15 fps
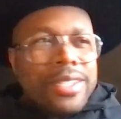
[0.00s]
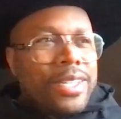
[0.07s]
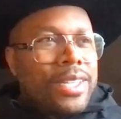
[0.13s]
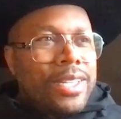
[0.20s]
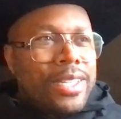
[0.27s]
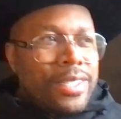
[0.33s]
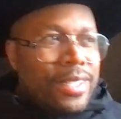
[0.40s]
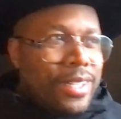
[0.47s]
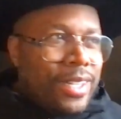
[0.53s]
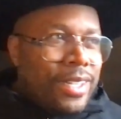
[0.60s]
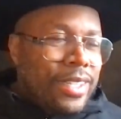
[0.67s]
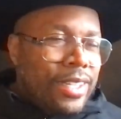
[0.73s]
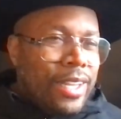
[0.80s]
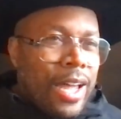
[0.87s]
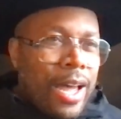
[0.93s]
in
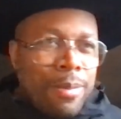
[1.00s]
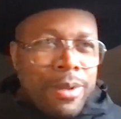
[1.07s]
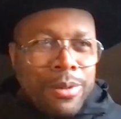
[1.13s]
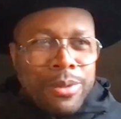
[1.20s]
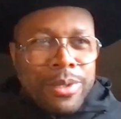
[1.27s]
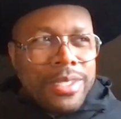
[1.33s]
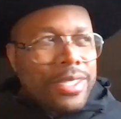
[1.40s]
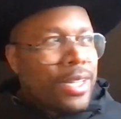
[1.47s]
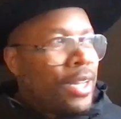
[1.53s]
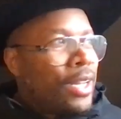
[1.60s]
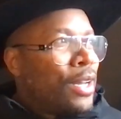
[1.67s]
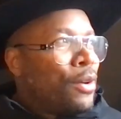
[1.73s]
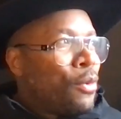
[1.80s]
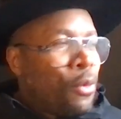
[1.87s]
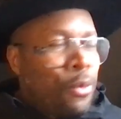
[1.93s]
the lobby was
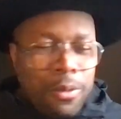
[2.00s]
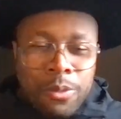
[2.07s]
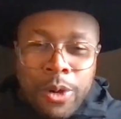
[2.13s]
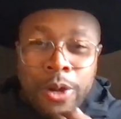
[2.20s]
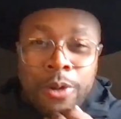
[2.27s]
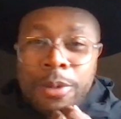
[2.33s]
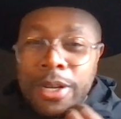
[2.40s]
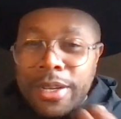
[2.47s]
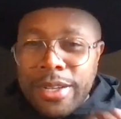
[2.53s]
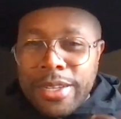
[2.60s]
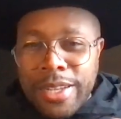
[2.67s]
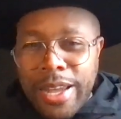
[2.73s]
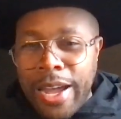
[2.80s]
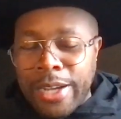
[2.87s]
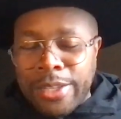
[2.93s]
Wilma,
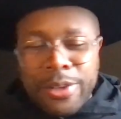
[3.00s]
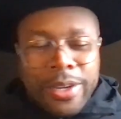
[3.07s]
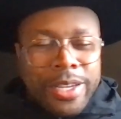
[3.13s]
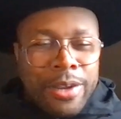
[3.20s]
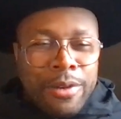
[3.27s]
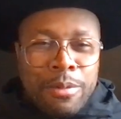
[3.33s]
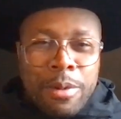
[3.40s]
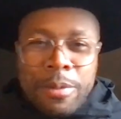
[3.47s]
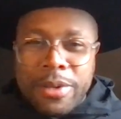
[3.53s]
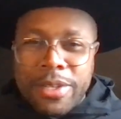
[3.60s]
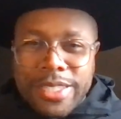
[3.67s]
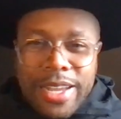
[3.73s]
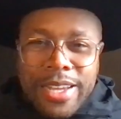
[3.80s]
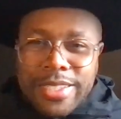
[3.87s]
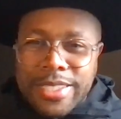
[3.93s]
the actor. I can't remember
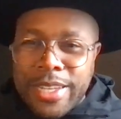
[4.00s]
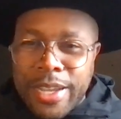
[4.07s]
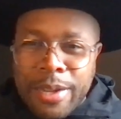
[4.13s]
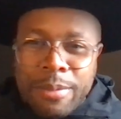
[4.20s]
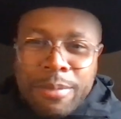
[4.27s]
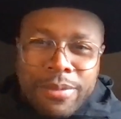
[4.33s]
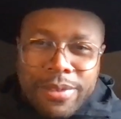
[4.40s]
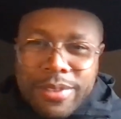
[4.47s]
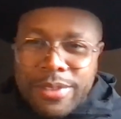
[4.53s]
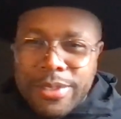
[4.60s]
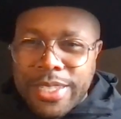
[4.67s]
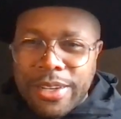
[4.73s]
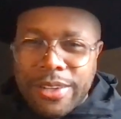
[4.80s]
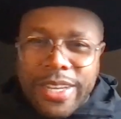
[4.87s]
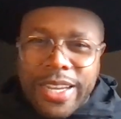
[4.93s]
his last name.
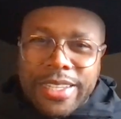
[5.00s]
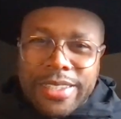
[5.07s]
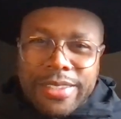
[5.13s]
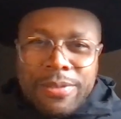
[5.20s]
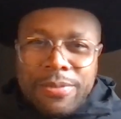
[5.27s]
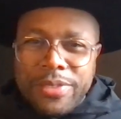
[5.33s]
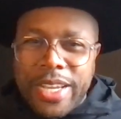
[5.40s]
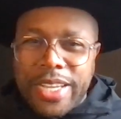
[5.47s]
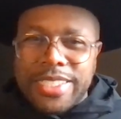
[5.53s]
He's on like that